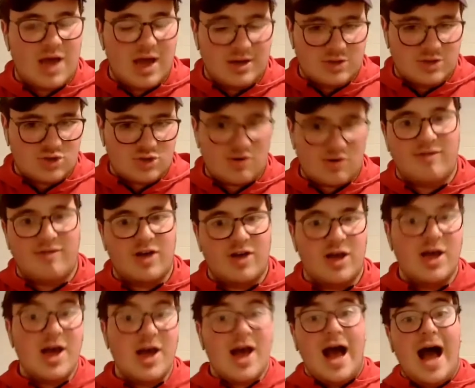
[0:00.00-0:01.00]
Trevor.
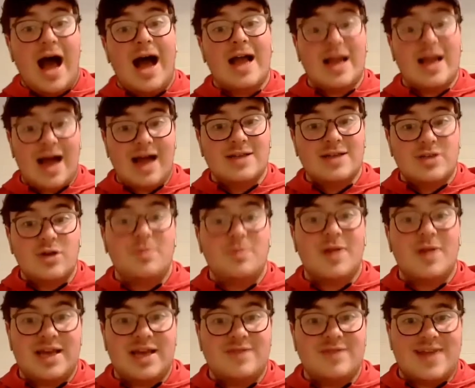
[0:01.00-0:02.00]
I do
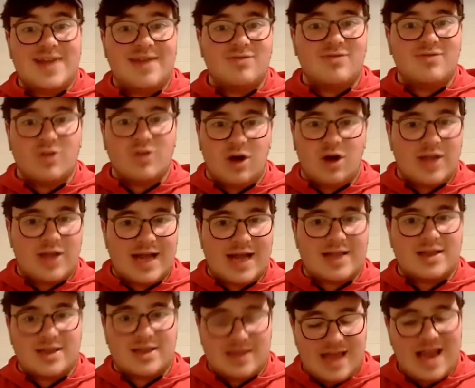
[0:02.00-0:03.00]
believe
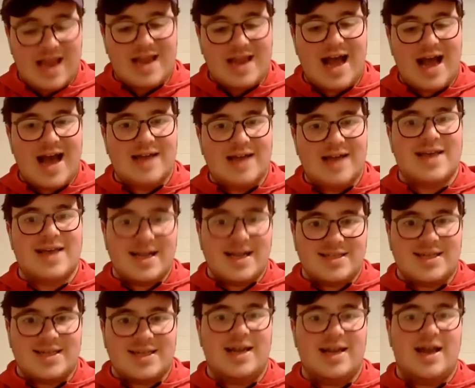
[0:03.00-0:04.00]
they had
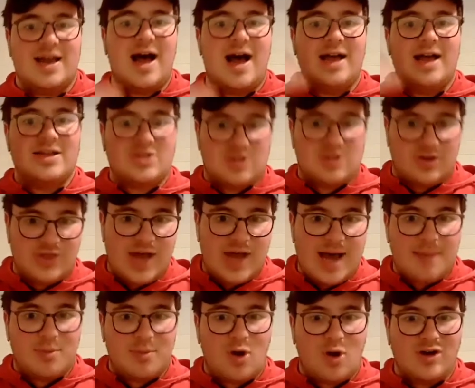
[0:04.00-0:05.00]
Etienne highest on
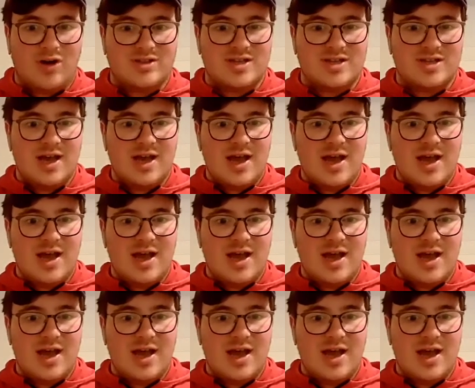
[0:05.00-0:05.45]
their board